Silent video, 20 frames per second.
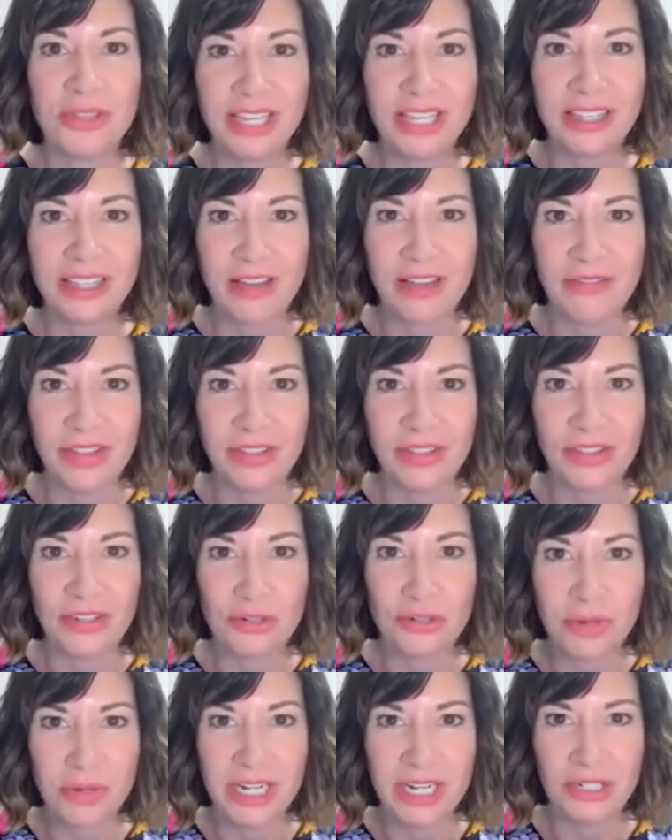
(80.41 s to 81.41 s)
the 11th,
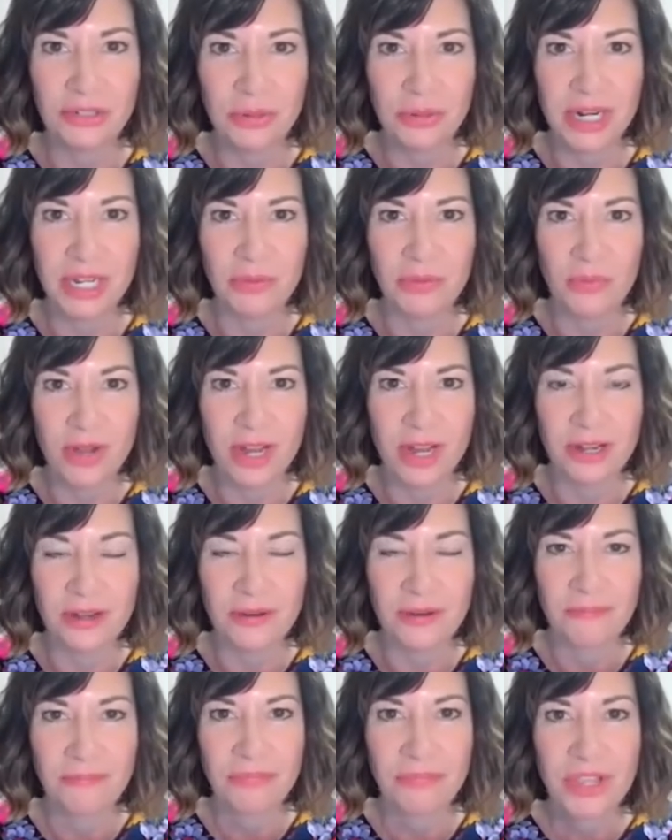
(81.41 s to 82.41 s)
2021.
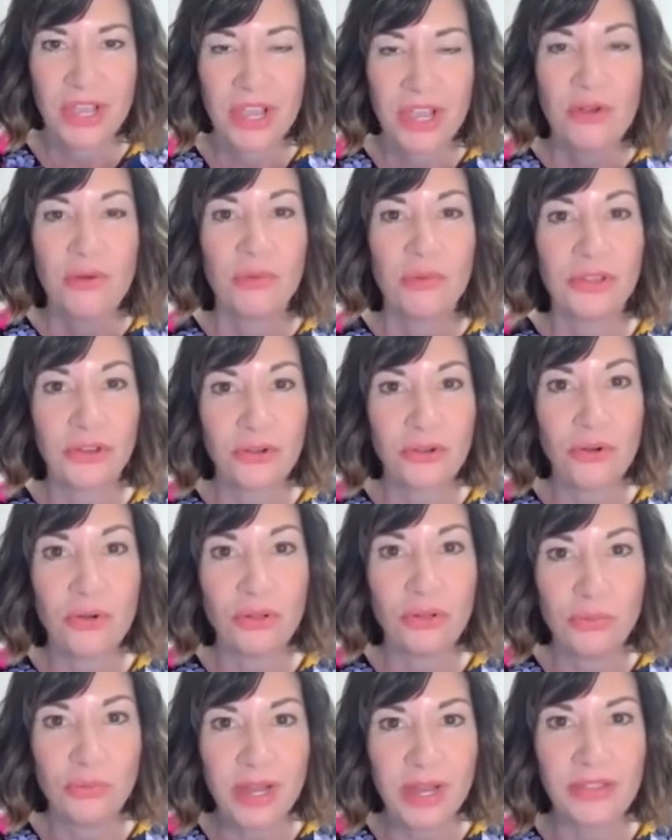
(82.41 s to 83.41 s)
Well, the cold
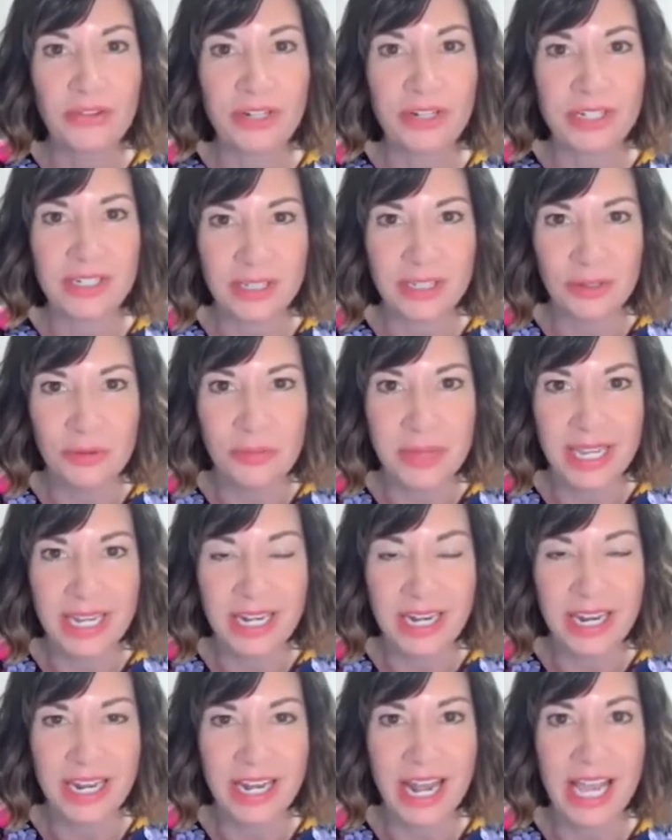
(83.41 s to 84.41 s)
weather is
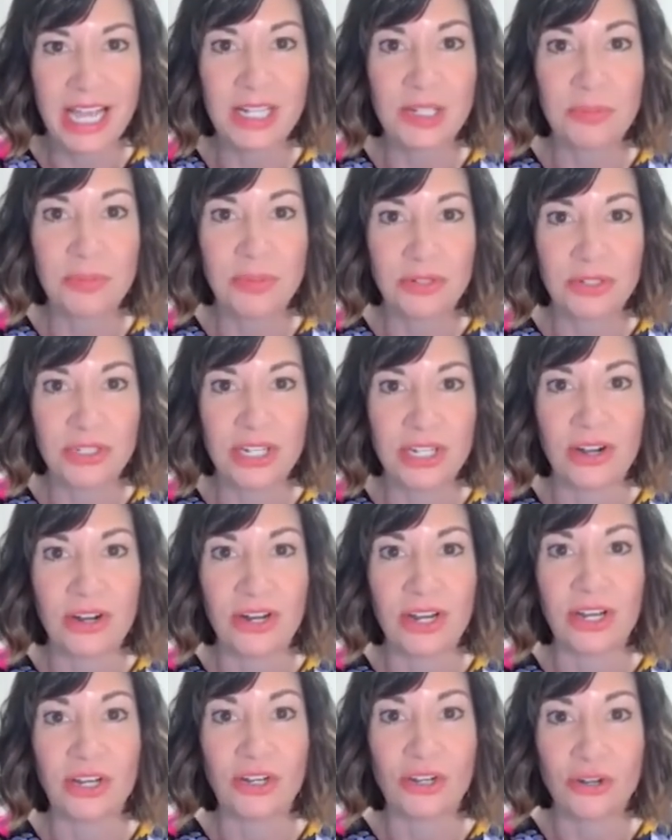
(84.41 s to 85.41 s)
looming and experts are
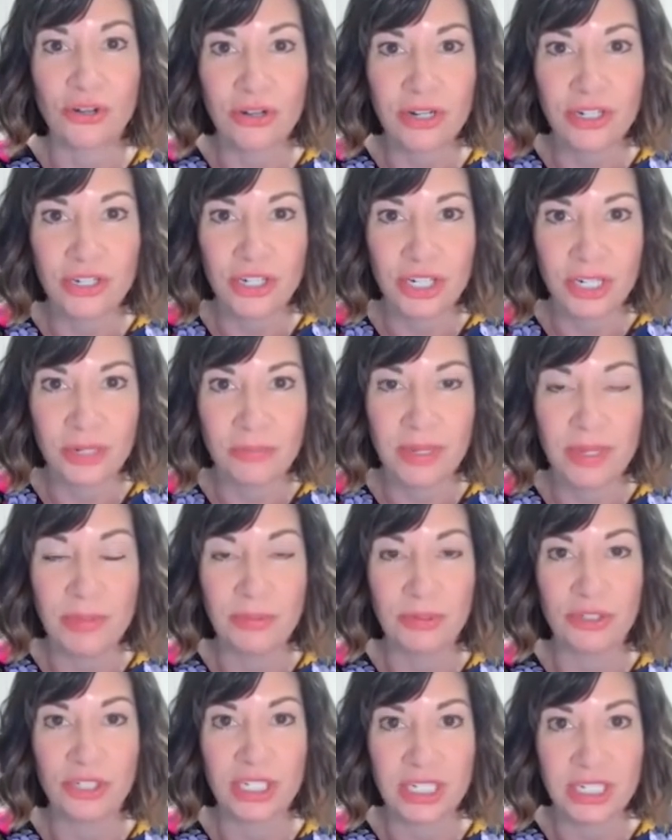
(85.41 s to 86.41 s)
encouraging
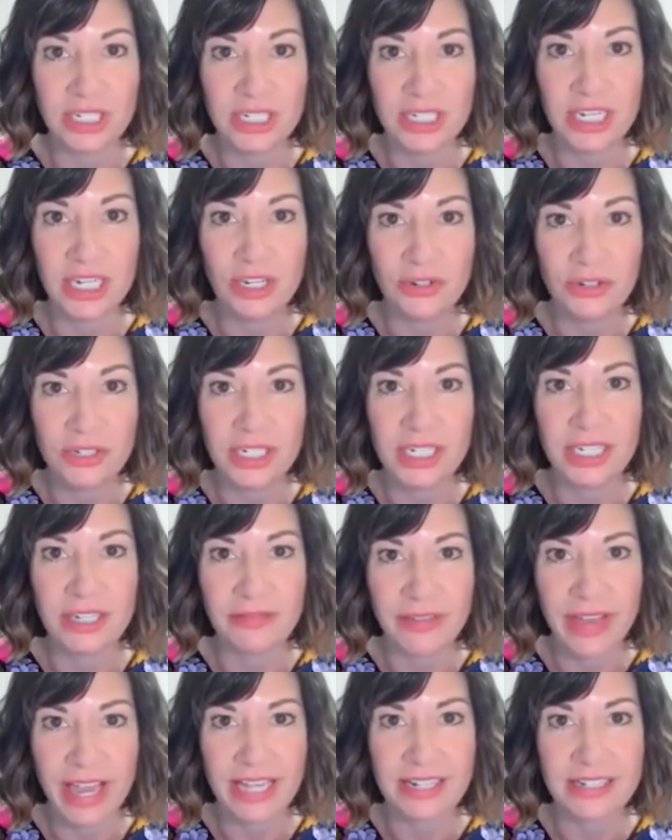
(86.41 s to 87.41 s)
people to continue to
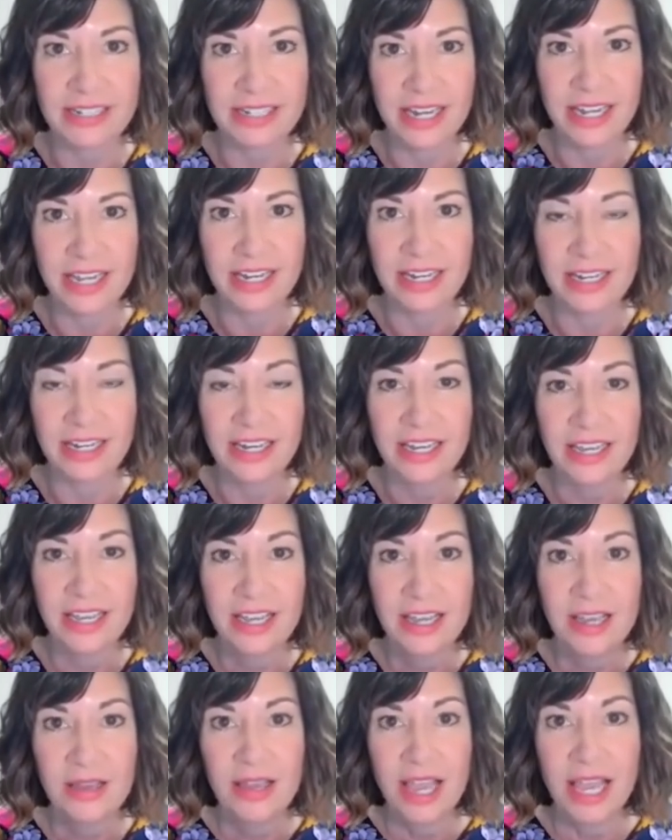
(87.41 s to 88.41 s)
get vaccinated
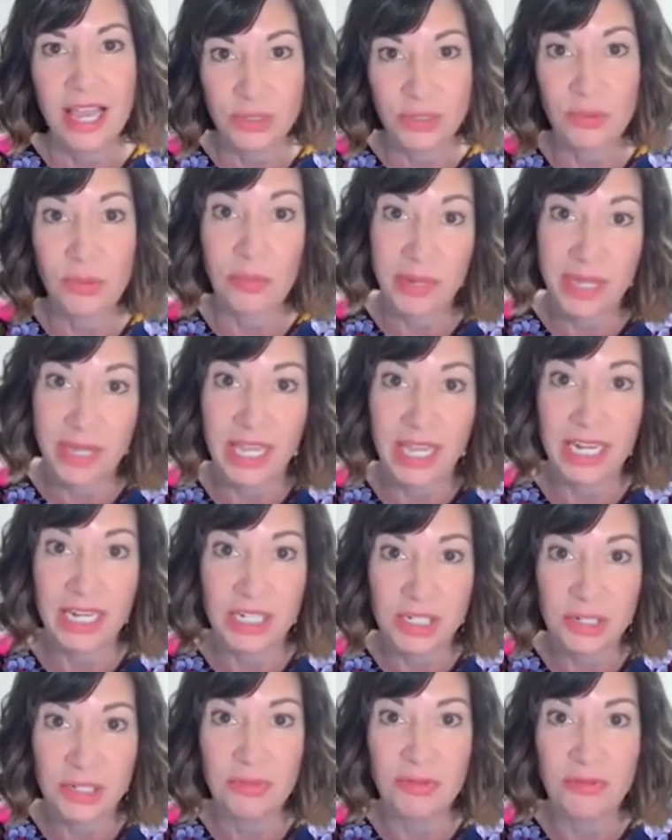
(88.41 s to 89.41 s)
as we're beginning
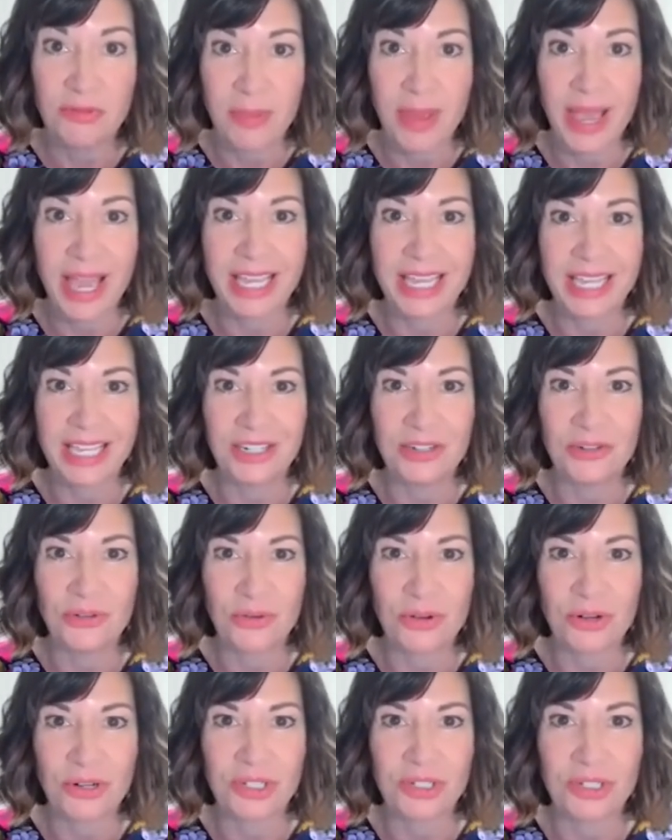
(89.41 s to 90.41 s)
to move back
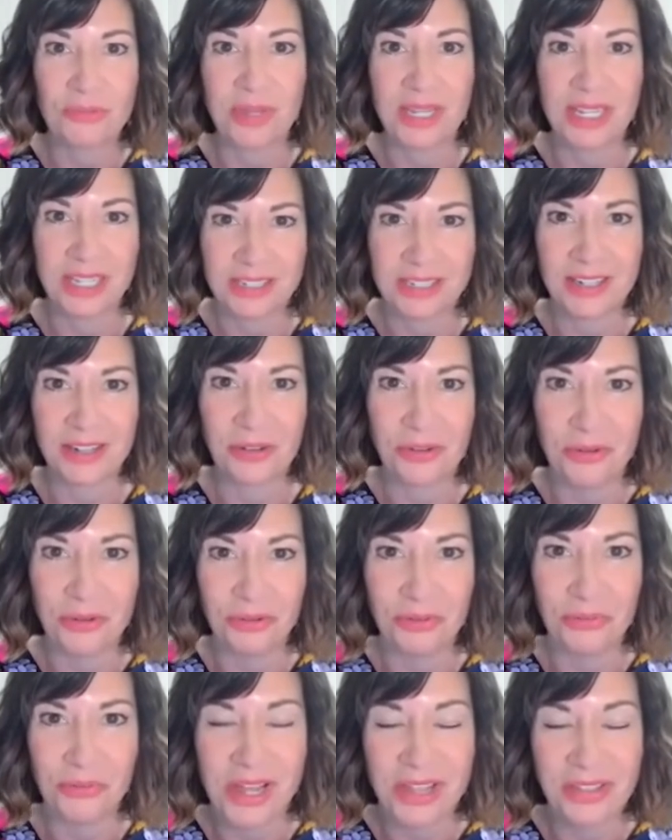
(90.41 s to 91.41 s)
indoors because of the
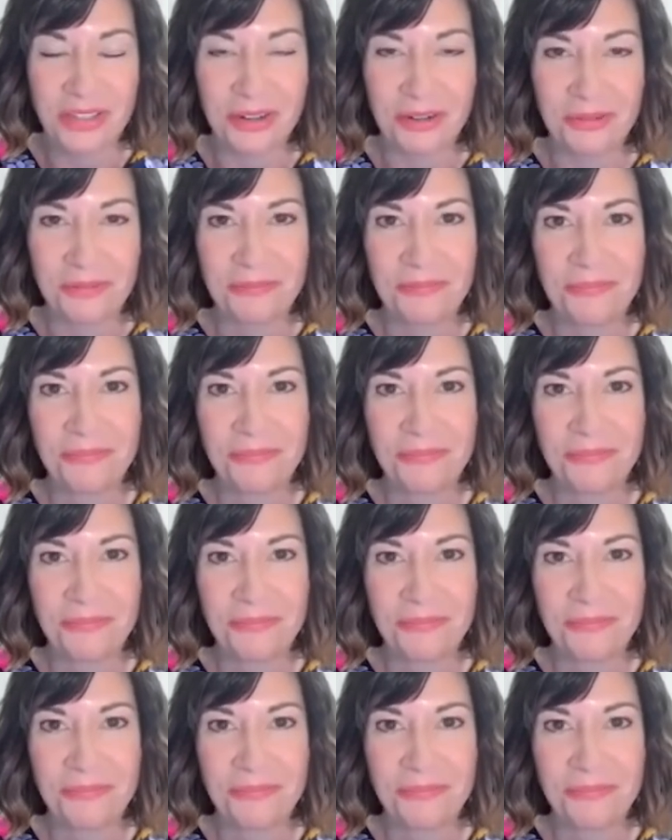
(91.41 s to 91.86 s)
cold weather.